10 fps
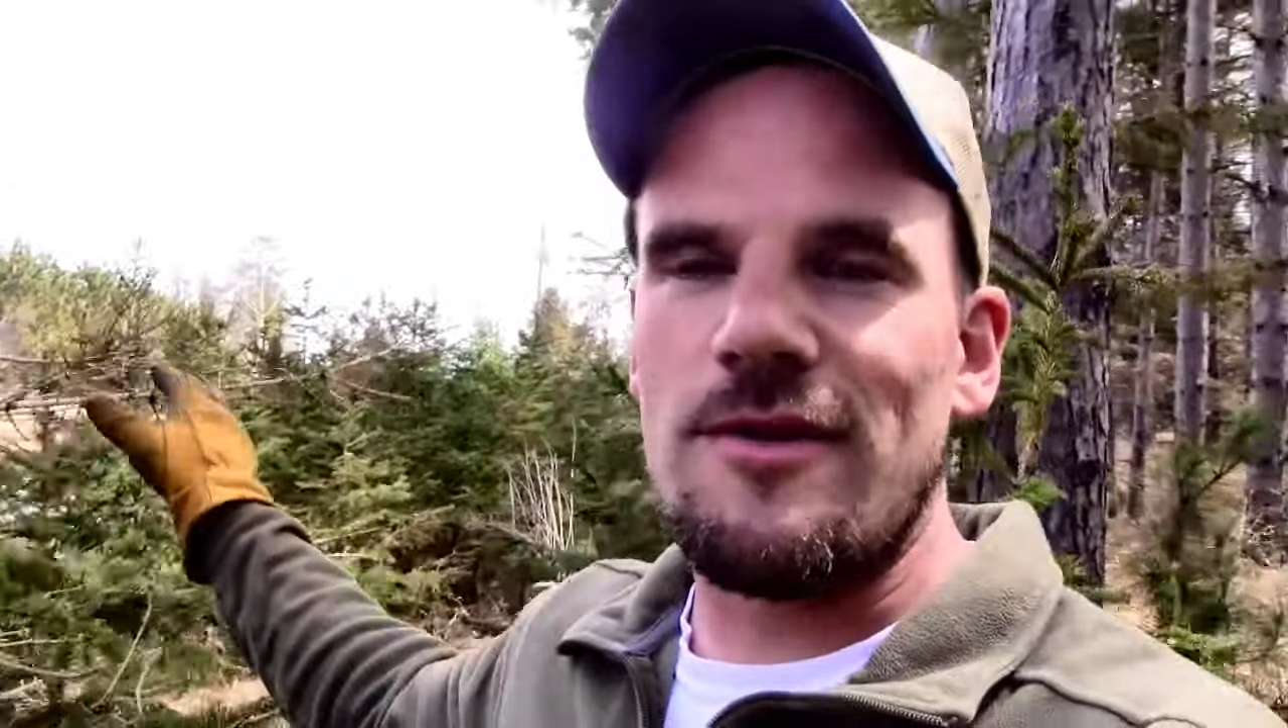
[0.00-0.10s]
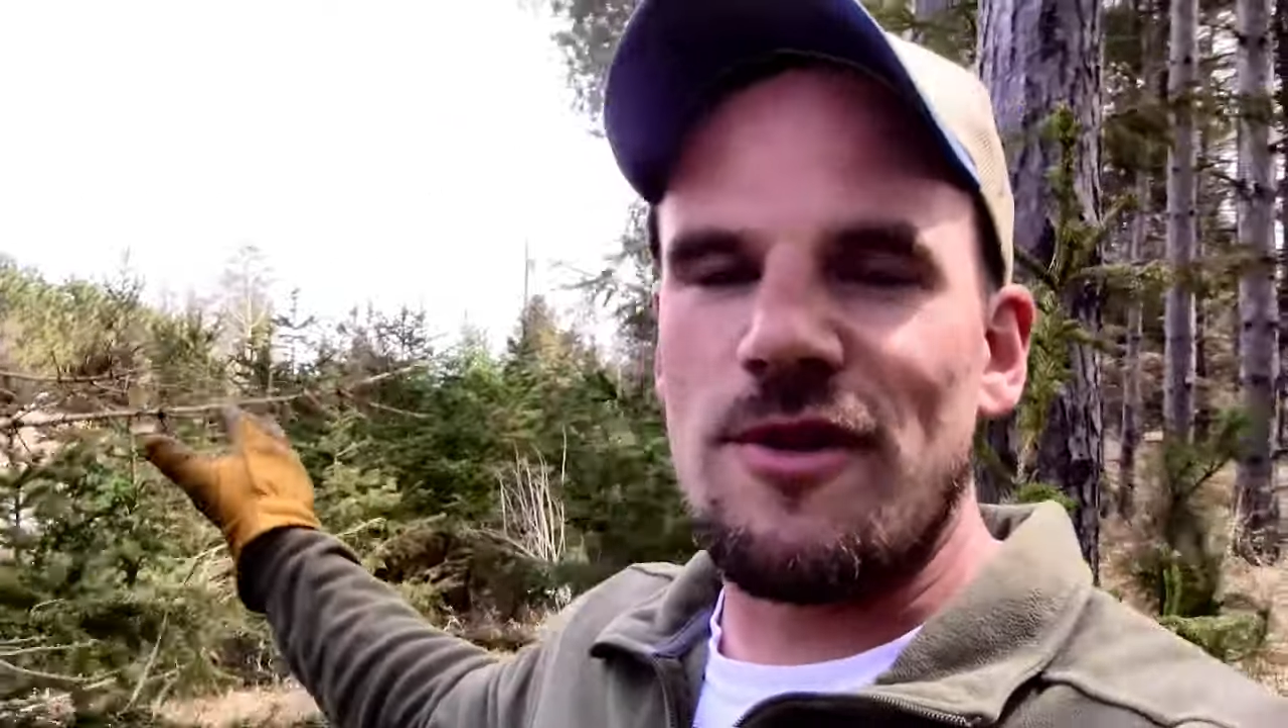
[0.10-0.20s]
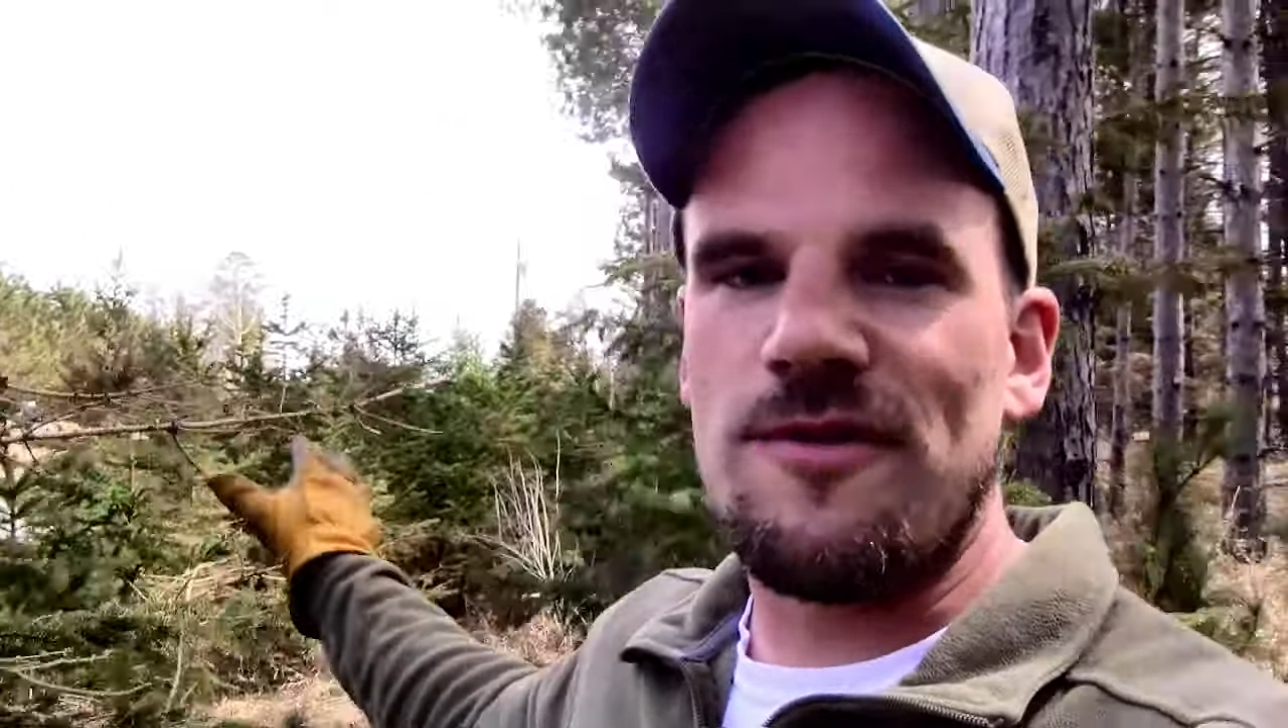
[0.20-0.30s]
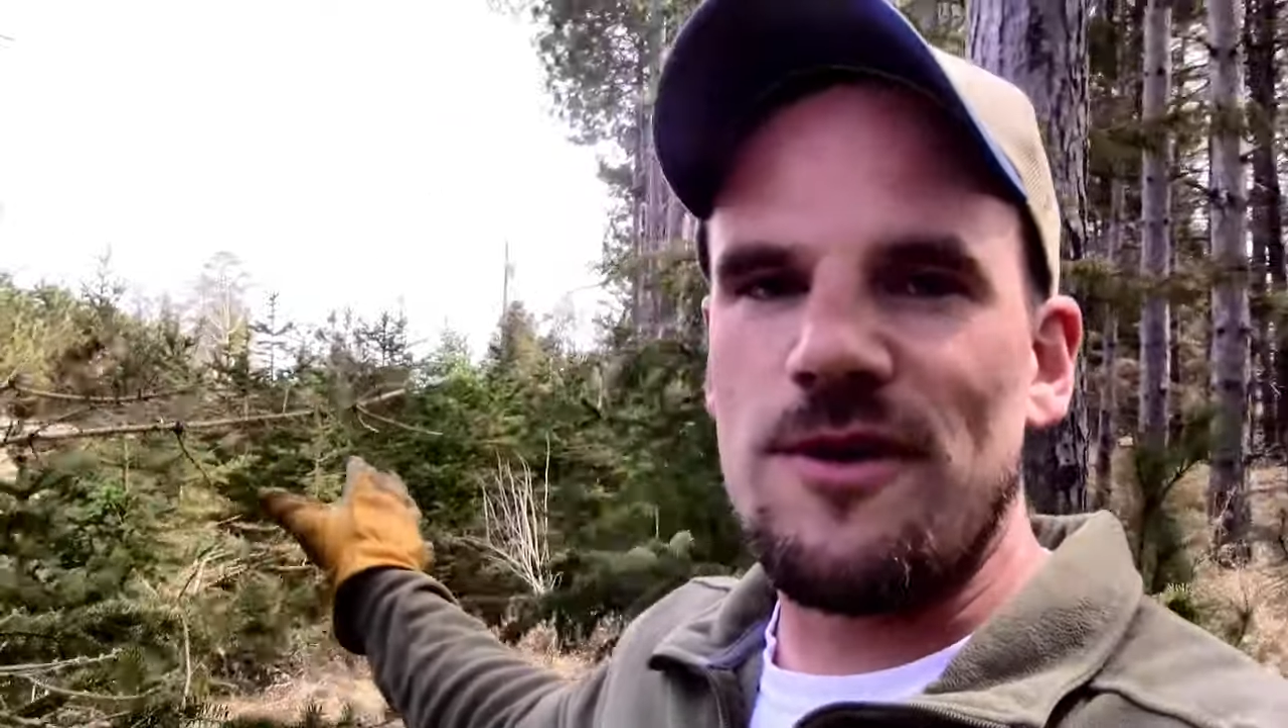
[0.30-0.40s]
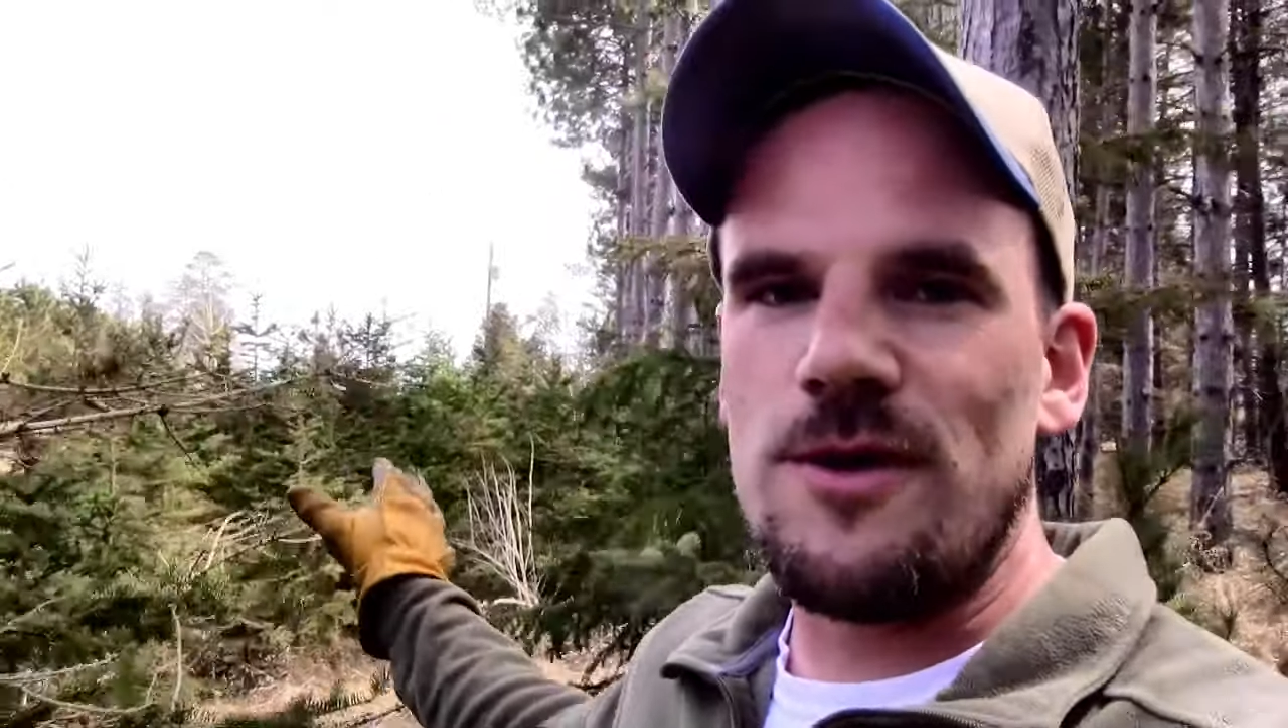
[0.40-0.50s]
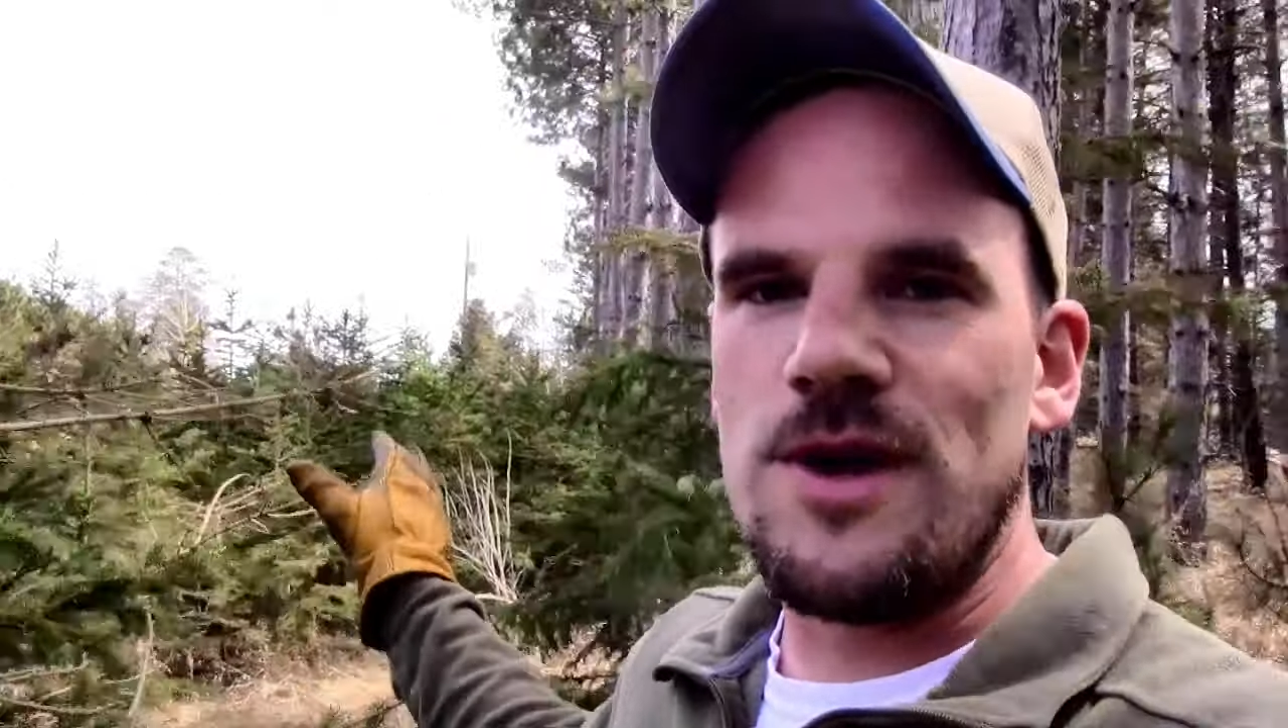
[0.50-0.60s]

every few